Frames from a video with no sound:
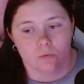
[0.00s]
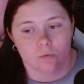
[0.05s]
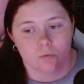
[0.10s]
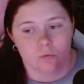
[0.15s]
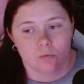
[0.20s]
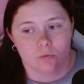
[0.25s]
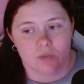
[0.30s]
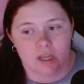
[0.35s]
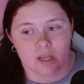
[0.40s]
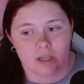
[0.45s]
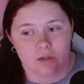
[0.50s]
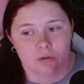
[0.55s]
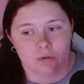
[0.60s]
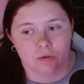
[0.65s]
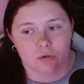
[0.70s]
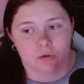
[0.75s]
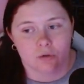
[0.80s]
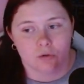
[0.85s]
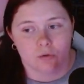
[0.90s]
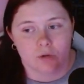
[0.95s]

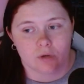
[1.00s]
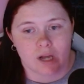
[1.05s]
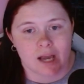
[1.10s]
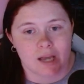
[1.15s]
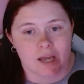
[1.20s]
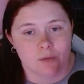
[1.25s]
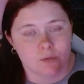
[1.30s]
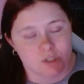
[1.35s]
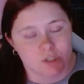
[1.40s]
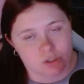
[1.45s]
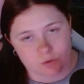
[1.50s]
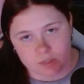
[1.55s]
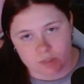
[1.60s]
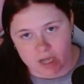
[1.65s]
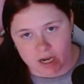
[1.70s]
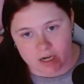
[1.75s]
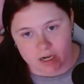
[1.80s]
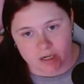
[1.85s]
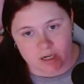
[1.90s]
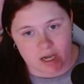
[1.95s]
then I was too
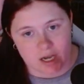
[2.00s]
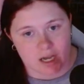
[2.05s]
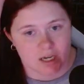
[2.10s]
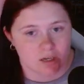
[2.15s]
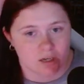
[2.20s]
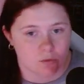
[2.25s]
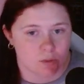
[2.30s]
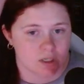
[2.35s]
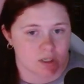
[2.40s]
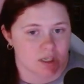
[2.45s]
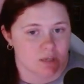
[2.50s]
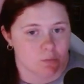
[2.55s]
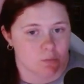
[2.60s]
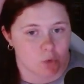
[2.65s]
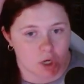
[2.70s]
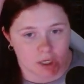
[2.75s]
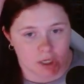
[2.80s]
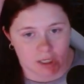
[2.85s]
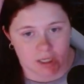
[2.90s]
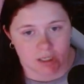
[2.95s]
tired. I didn't want to keep
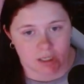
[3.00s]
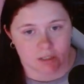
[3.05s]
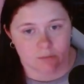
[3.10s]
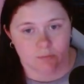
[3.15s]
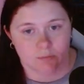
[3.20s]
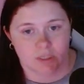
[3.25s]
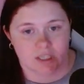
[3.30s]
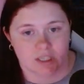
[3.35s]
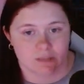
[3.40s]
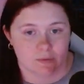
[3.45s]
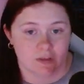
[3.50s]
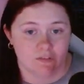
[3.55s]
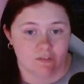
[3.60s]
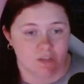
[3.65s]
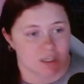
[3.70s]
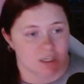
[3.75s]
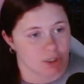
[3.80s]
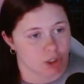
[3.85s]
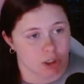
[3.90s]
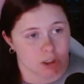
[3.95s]
walking because my
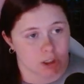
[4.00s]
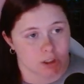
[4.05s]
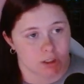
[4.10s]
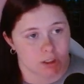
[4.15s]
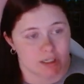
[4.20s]
feet hurt.